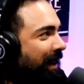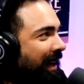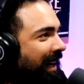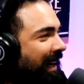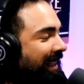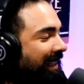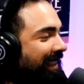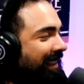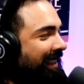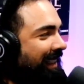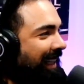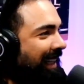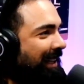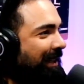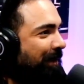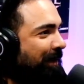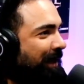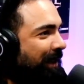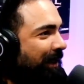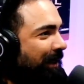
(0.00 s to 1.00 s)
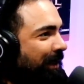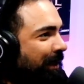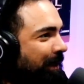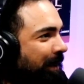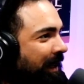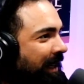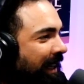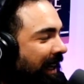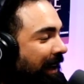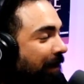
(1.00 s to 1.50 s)
cool. I got to see him. You know what I
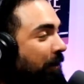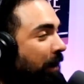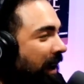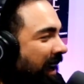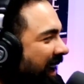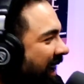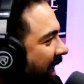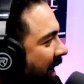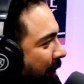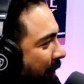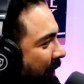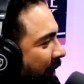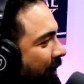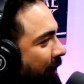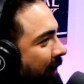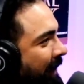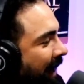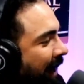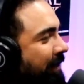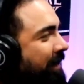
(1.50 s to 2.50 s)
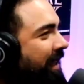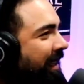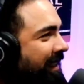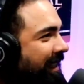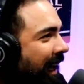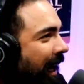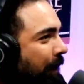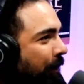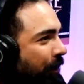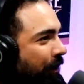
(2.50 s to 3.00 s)
mean? I'm the
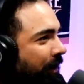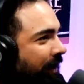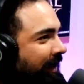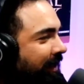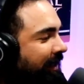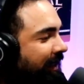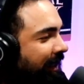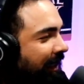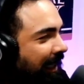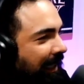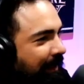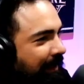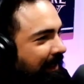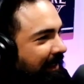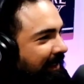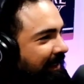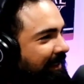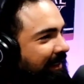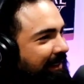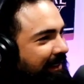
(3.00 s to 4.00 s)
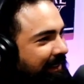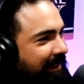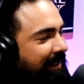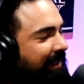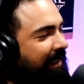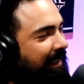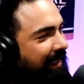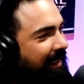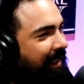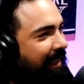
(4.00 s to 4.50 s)
type where it's like.
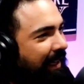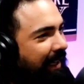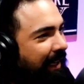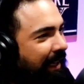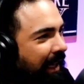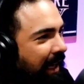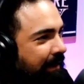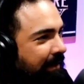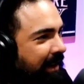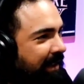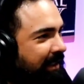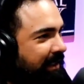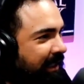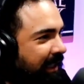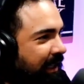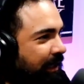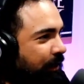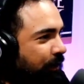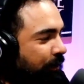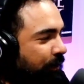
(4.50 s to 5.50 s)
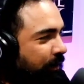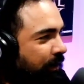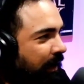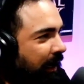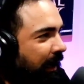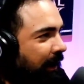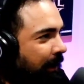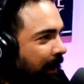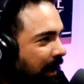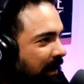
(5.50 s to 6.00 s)
if I see
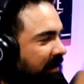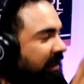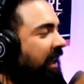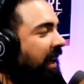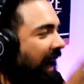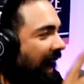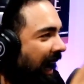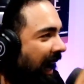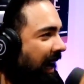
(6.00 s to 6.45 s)
you, I'll say